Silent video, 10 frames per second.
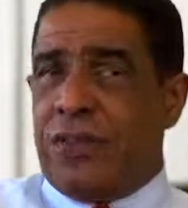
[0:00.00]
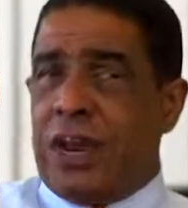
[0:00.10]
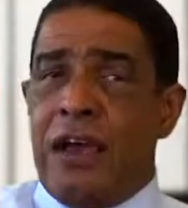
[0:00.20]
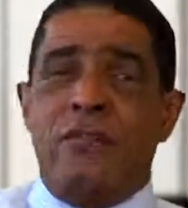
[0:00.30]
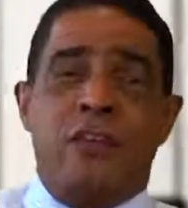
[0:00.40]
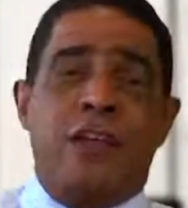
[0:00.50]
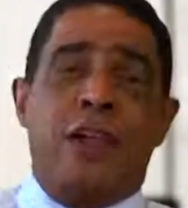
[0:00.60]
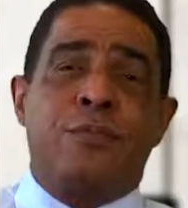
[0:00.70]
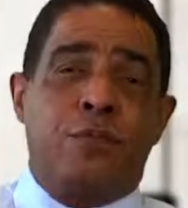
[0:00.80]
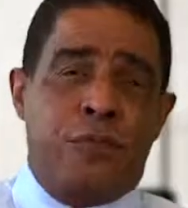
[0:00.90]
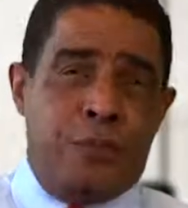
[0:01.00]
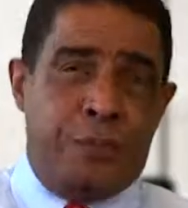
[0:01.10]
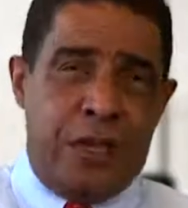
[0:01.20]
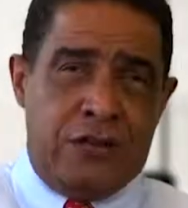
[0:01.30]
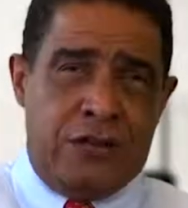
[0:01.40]
that I've developed over the
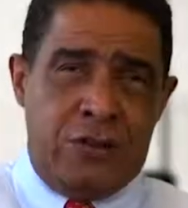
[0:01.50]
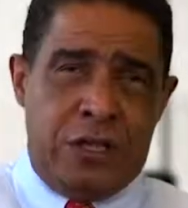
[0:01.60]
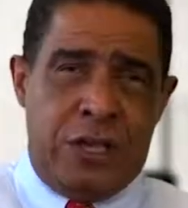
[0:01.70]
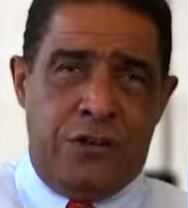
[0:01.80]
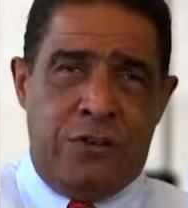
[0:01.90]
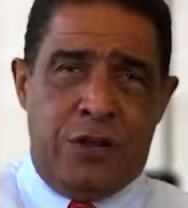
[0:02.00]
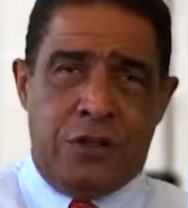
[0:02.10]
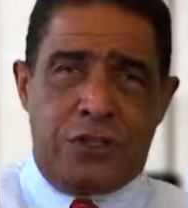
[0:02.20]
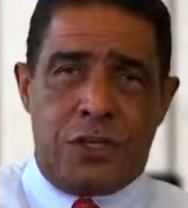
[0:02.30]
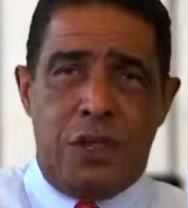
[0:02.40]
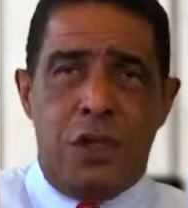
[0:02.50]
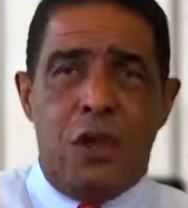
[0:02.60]
past 38 years.